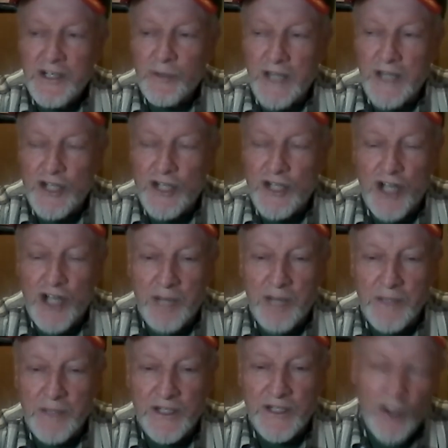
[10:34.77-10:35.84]
when they shot
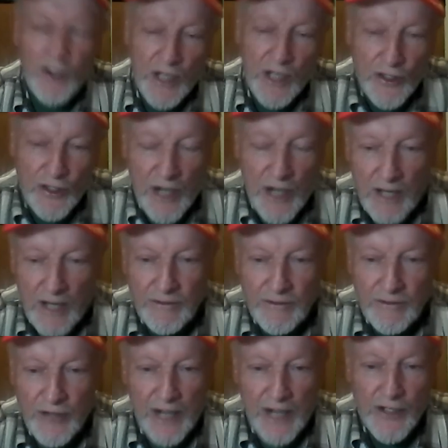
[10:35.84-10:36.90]
me, they okay, you're out.
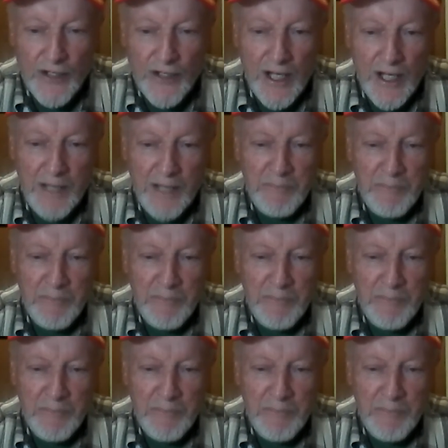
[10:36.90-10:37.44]
You're out of the game.